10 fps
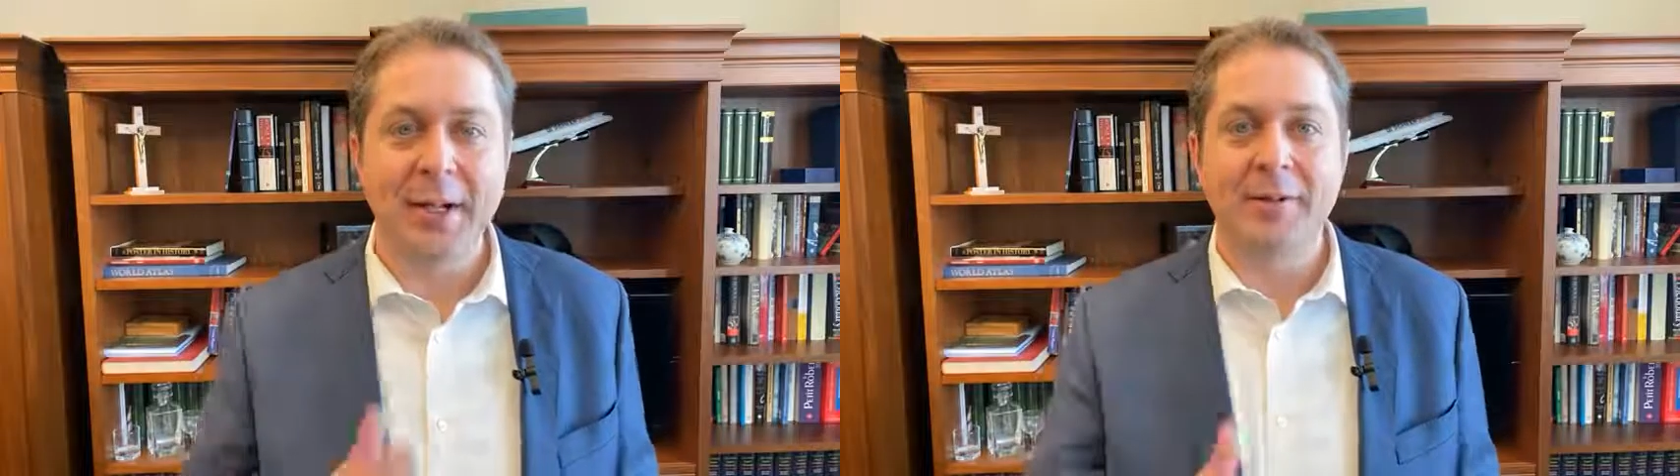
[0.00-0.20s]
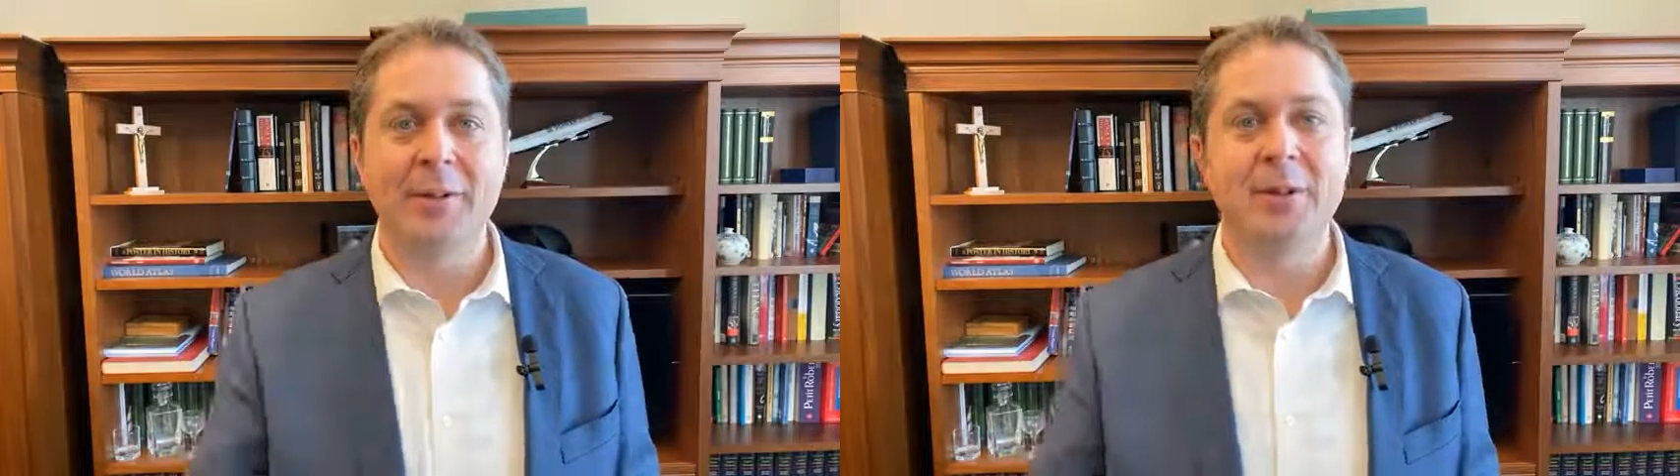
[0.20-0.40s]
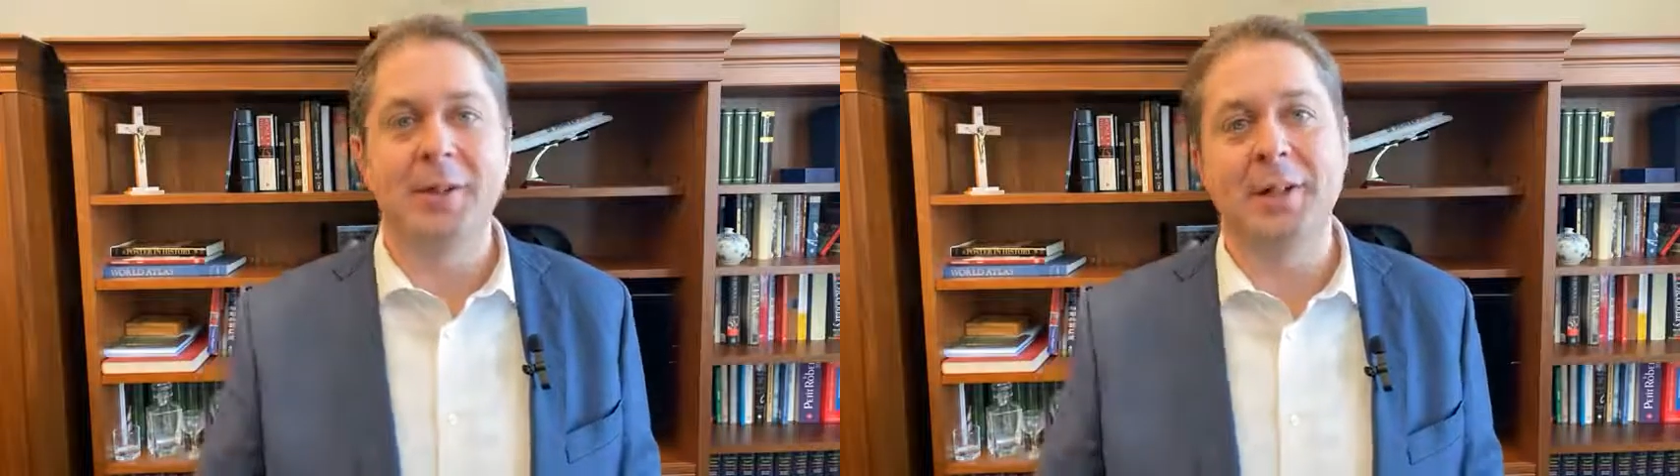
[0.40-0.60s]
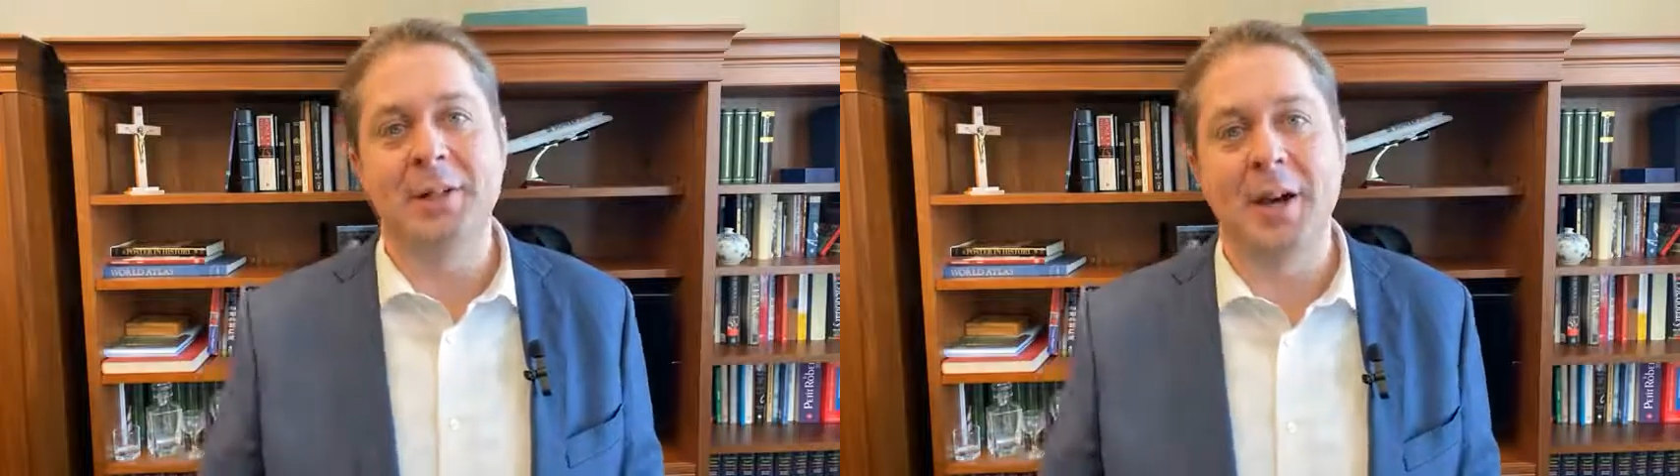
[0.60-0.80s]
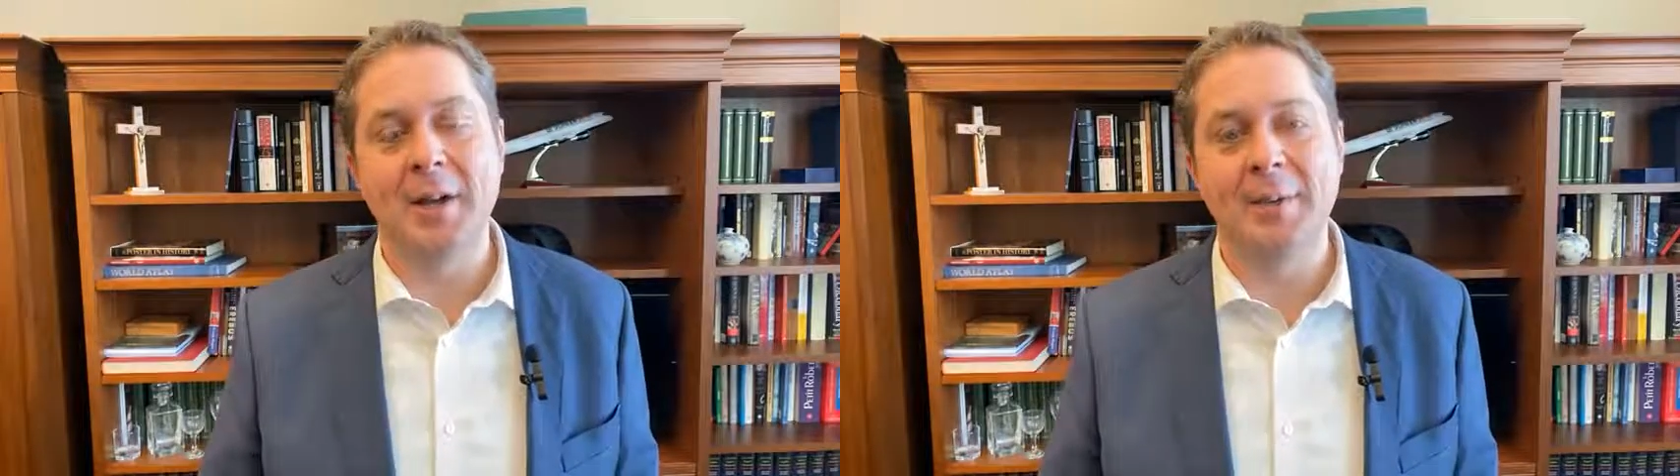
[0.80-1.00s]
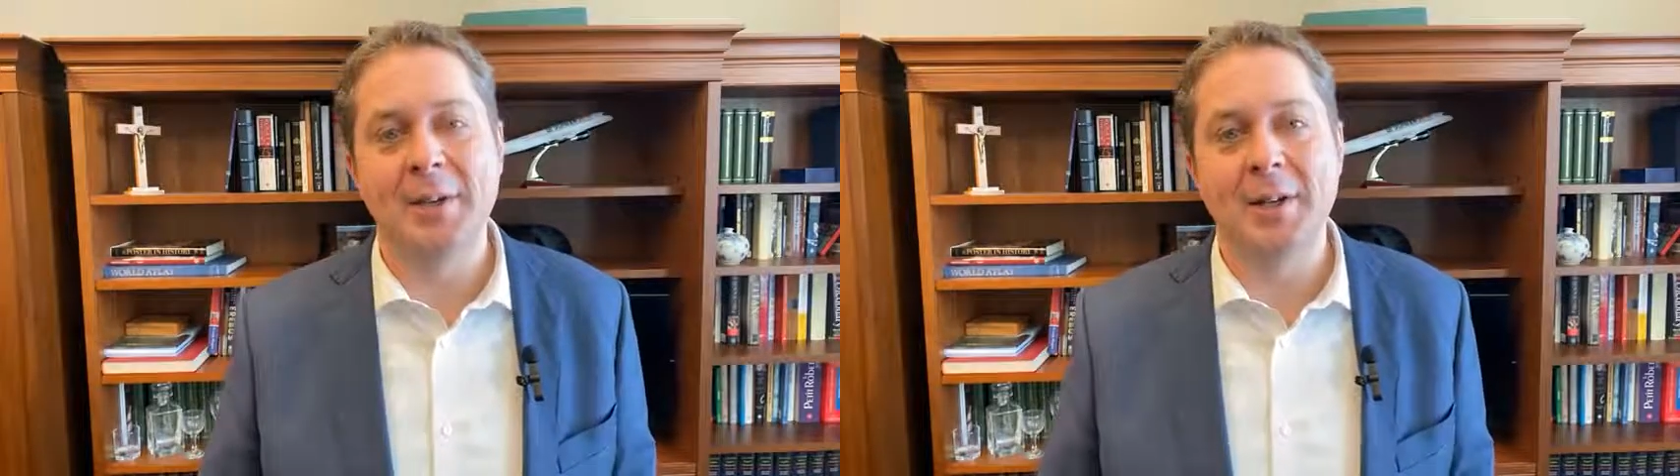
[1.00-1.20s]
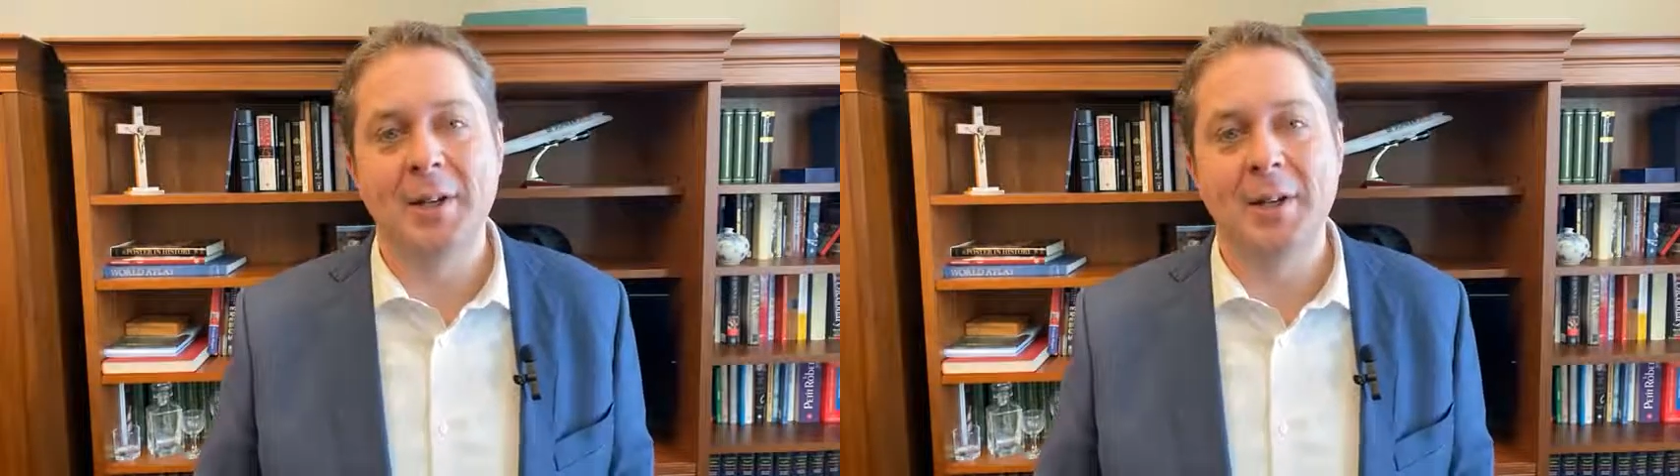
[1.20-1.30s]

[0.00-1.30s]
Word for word: even during times